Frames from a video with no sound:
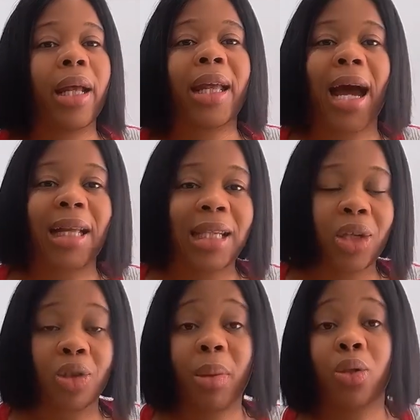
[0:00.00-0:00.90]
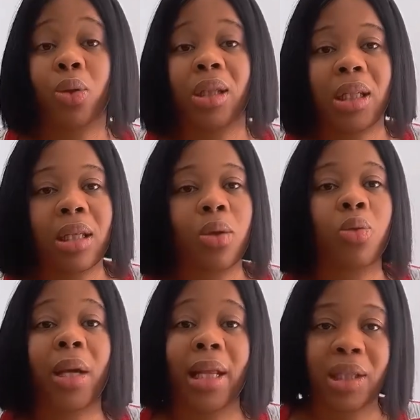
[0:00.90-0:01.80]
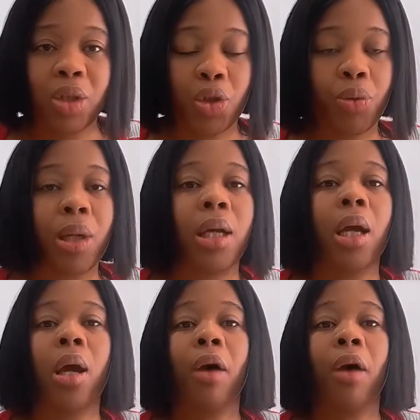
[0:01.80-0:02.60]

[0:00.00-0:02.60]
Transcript: any attachments or details where necessary.